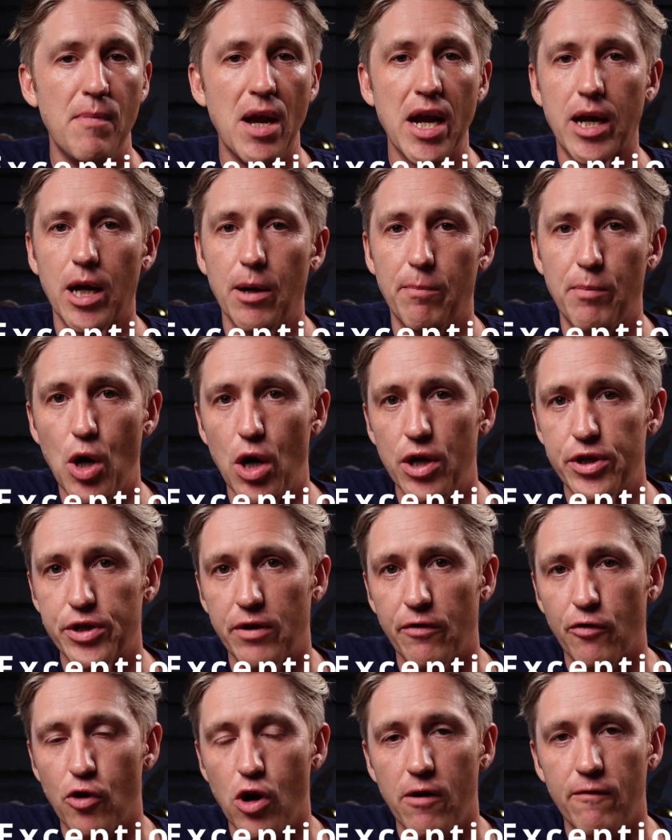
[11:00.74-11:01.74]
make it a
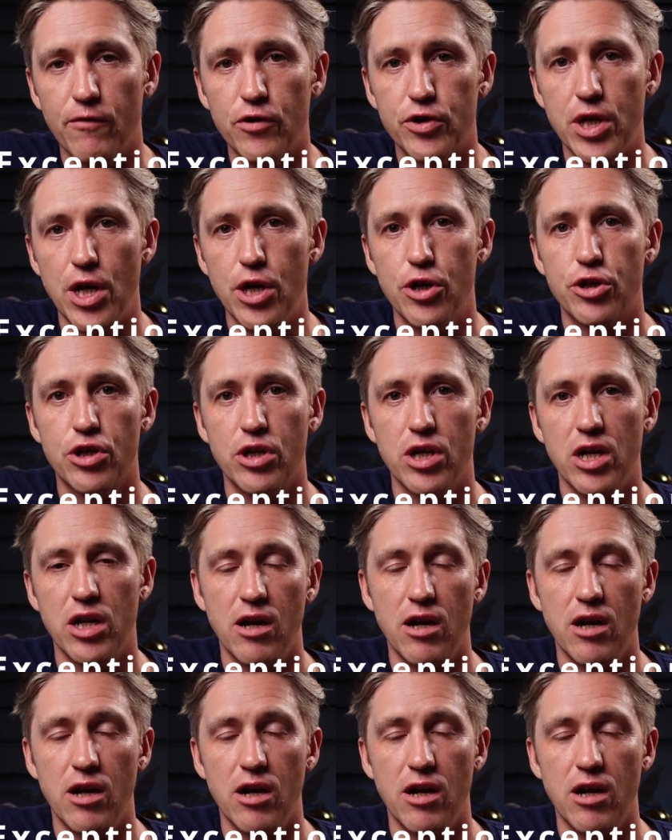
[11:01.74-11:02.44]
positive conversation.